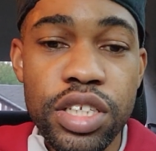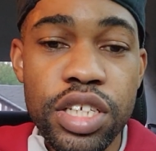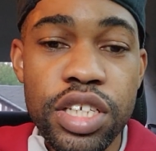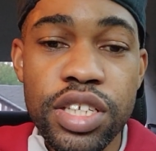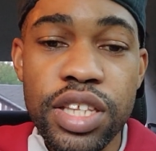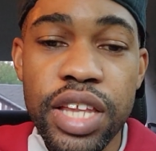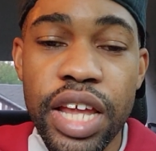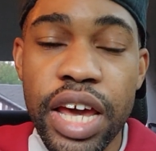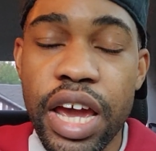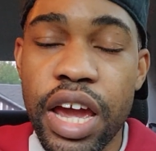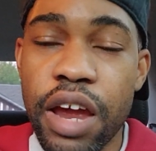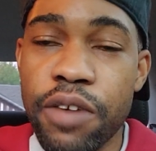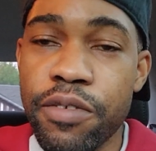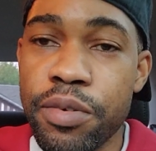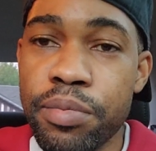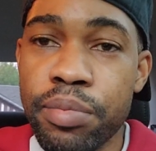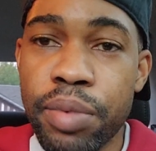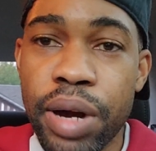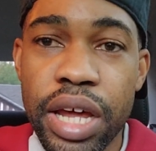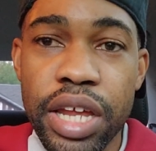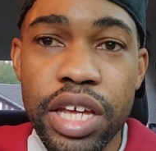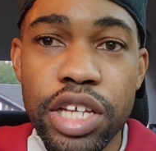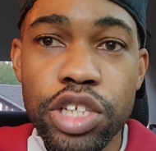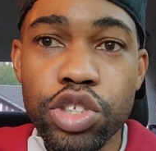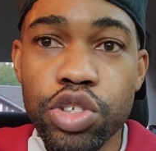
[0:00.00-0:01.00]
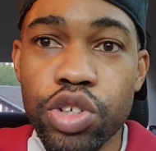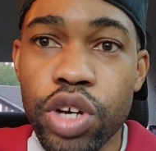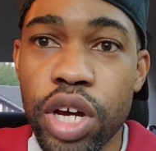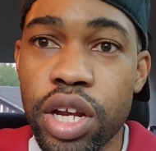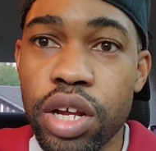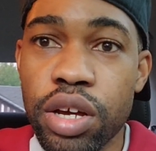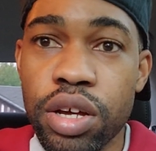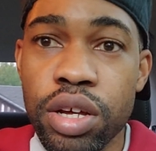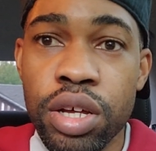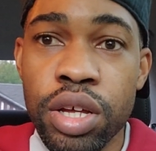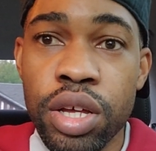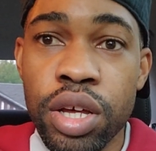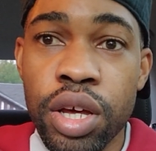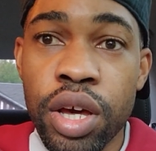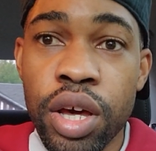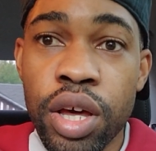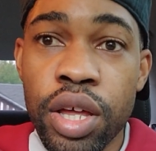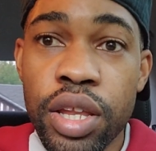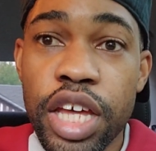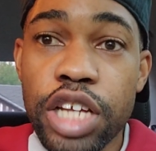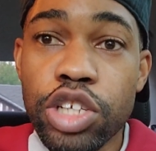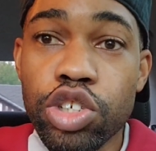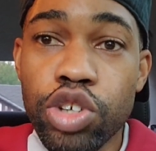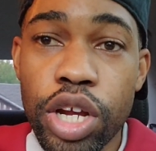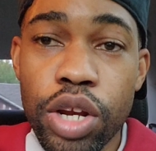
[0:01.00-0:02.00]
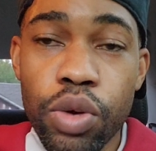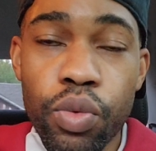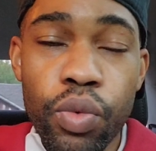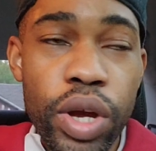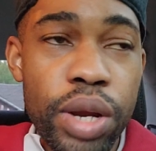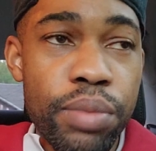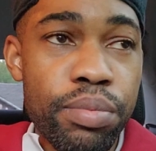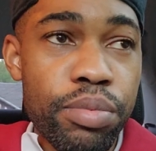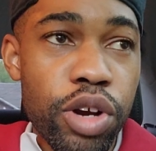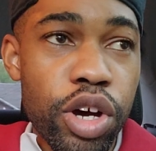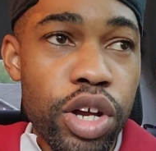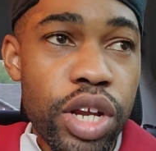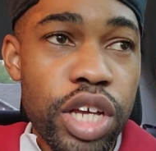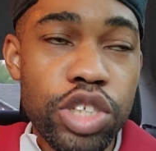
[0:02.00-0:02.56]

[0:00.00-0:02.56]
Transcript: It's like everybody trying to, they're trying to win, bro.